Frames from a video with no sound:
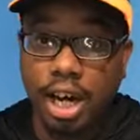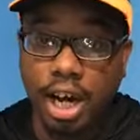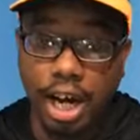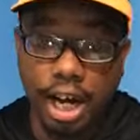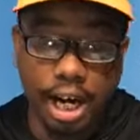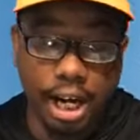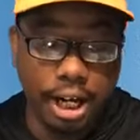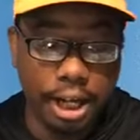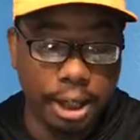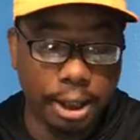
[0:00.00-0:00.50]

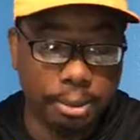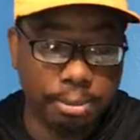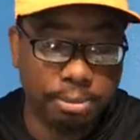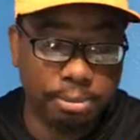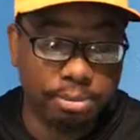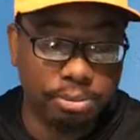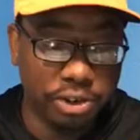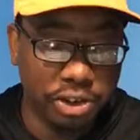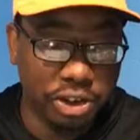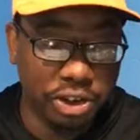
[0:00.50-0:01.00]

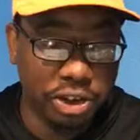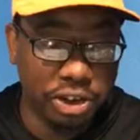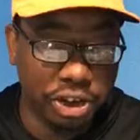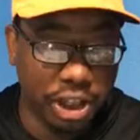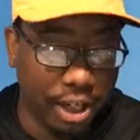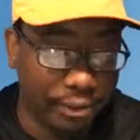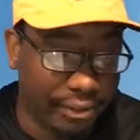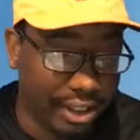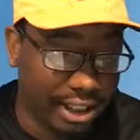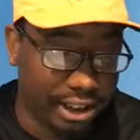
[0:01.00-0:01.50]

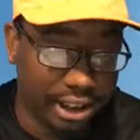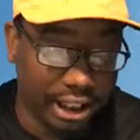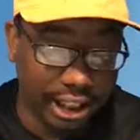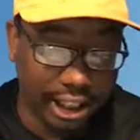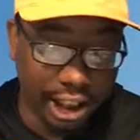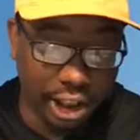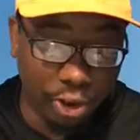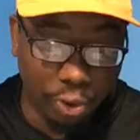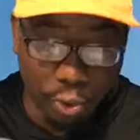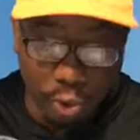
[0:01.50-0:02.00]
Jeff is
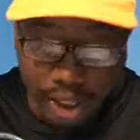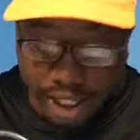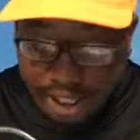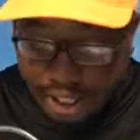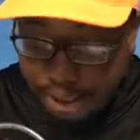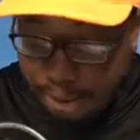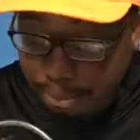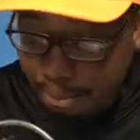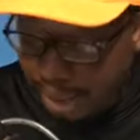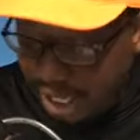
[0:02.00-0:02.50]
a
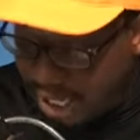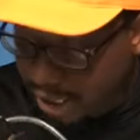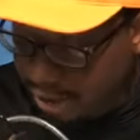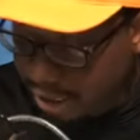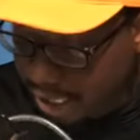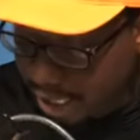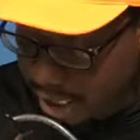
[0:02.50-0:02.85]
great bass